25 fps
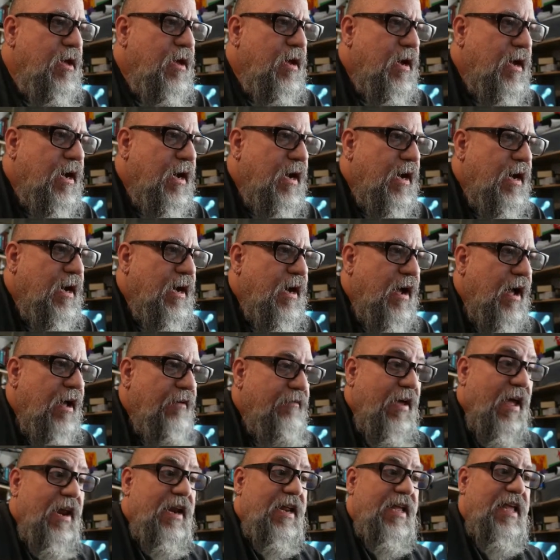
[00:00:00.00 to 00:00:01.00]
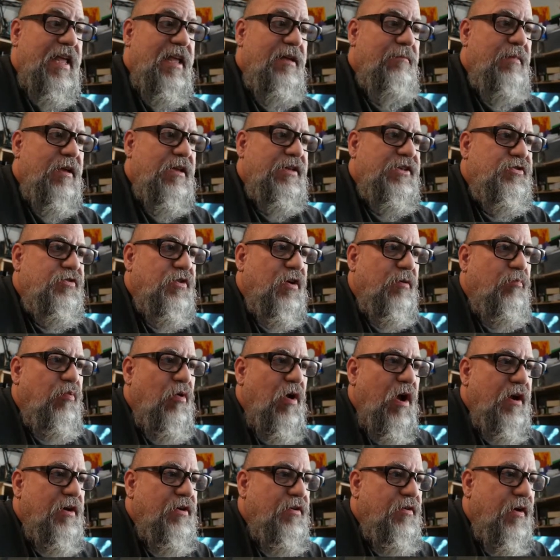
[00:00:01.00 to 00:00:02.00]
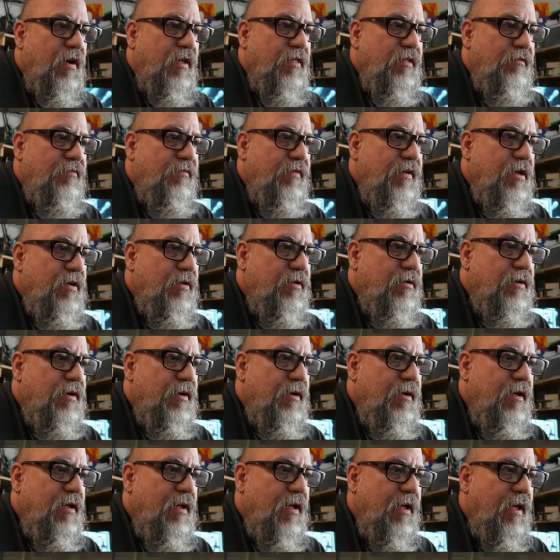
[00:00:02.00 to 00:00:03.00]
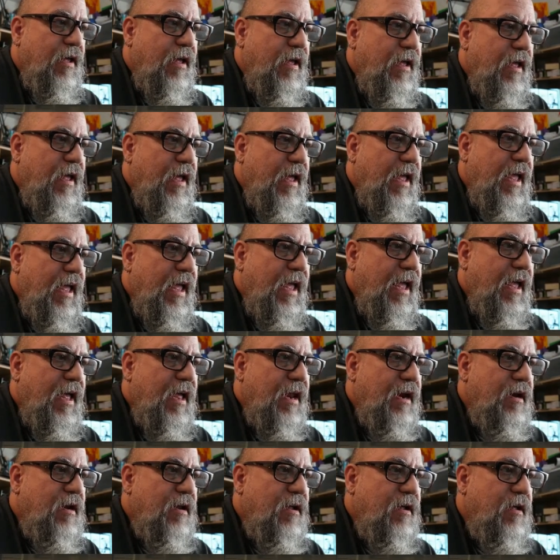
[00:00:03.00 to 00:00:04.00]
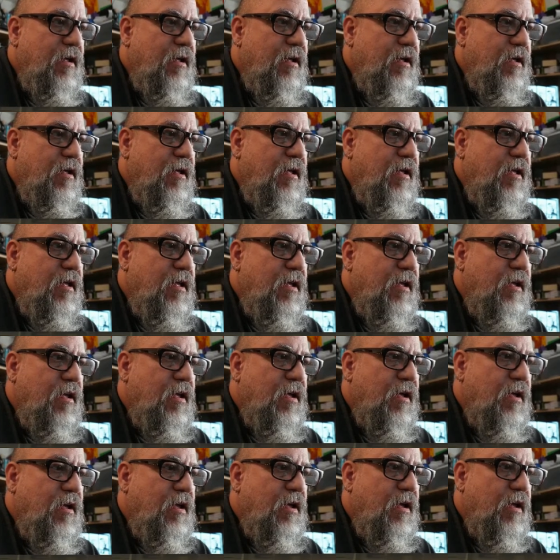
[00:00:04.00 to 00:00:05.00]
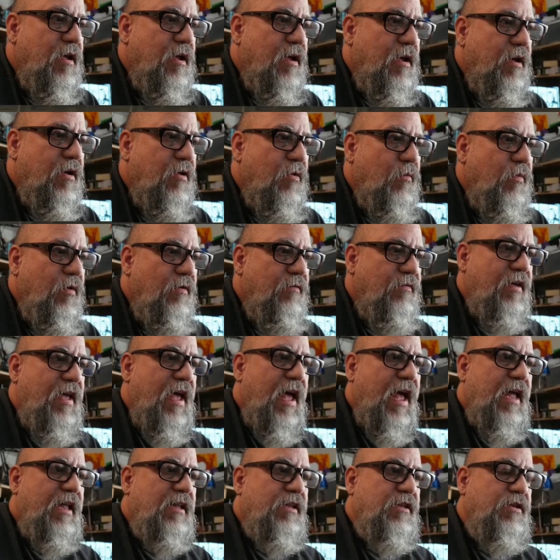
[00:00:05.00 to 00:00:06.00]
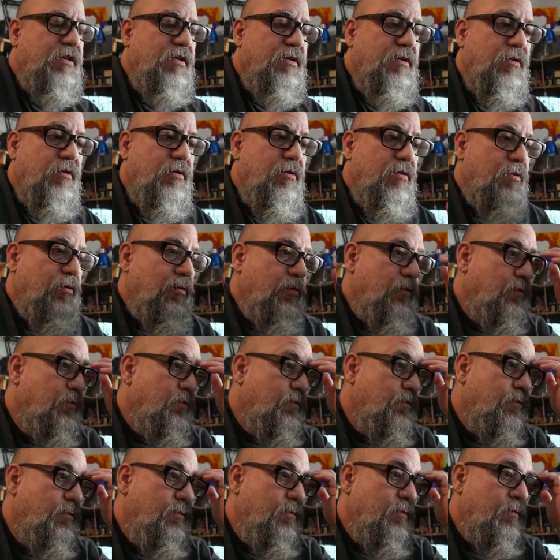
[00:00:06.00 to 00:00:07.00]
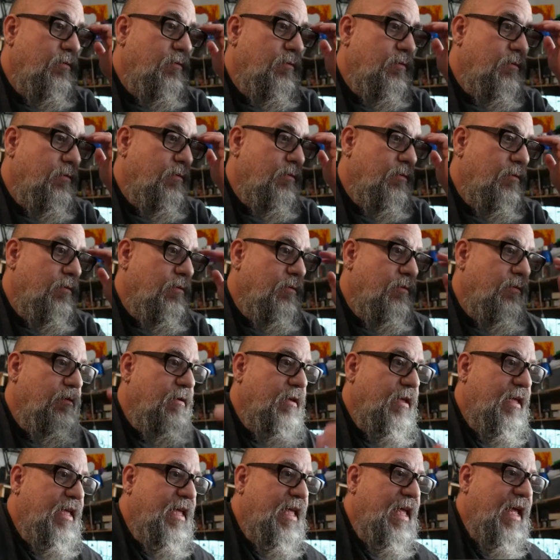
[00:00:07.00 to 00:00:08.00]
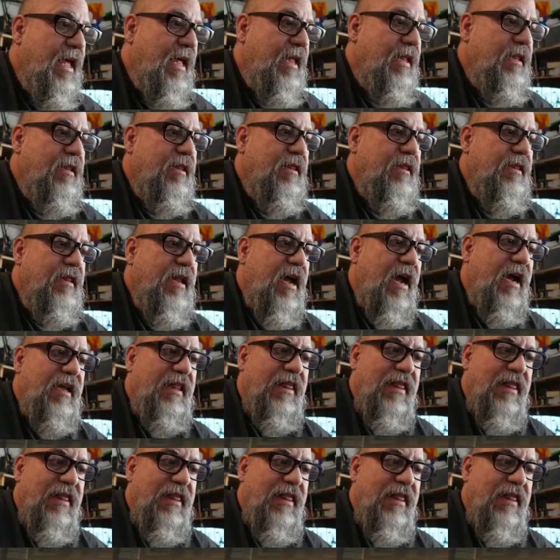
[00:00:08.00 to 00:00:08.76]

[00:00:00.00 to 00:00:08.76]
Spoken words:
I've got to keep my Strict Proctor on the field, and we've got to get 9